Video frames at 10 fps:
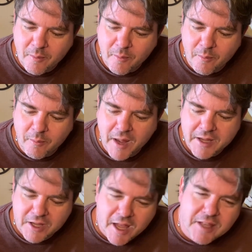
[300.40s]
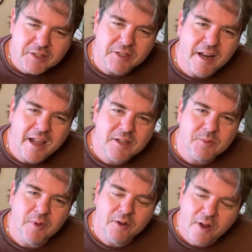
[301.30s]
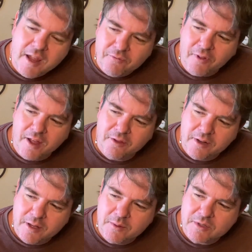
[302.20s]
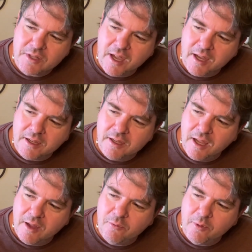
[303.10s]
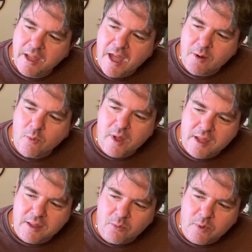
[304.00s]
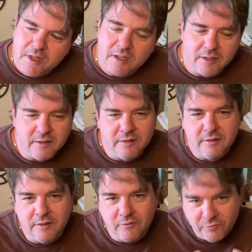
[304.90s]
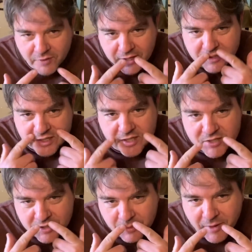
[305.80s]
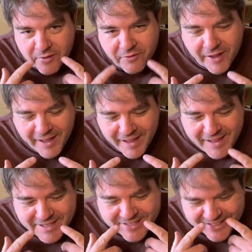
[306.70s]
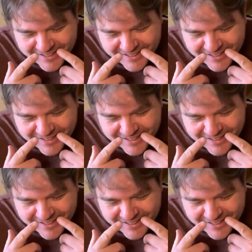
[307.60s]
my cousin asked my grandfather, he was like, have we a way that we can fix this to my face?